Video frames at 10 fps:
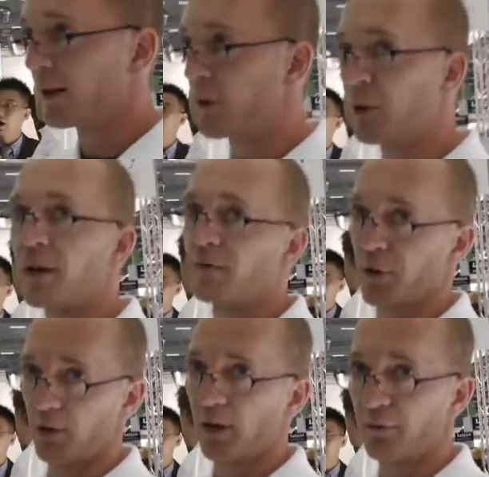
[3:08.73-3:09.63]
product
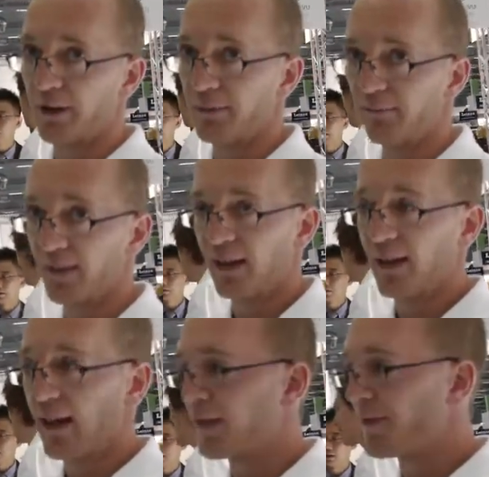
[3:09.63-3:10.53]
photography,
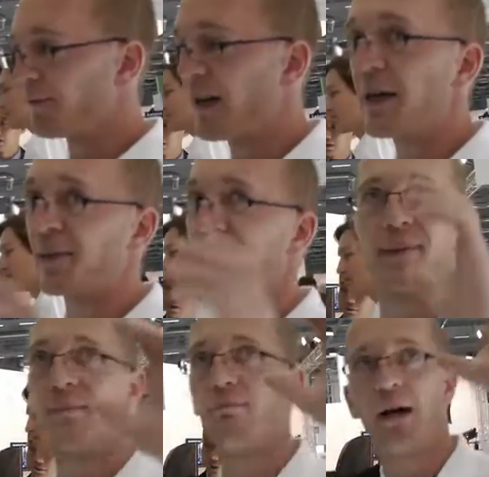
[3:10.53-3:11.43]
and if the flash
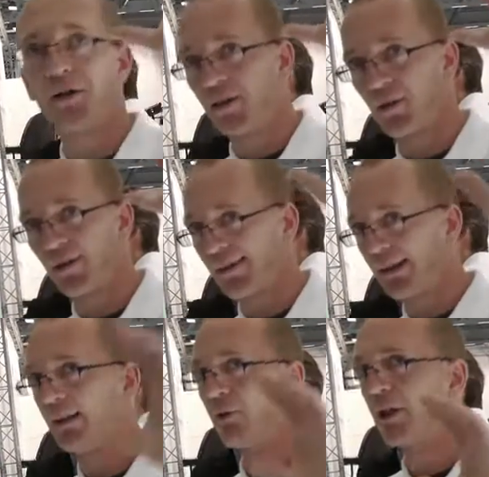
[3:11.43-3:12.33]
is mounted to the
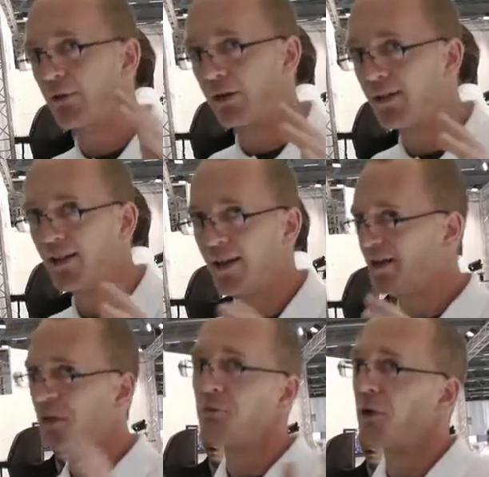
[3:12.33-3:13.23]
ceiling, whatever,
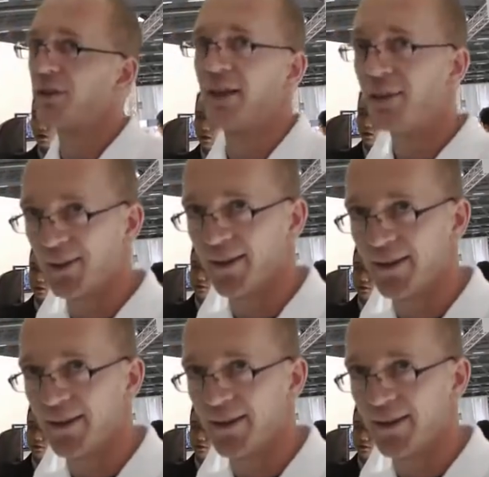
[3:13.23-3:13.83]
I don't want to touch it.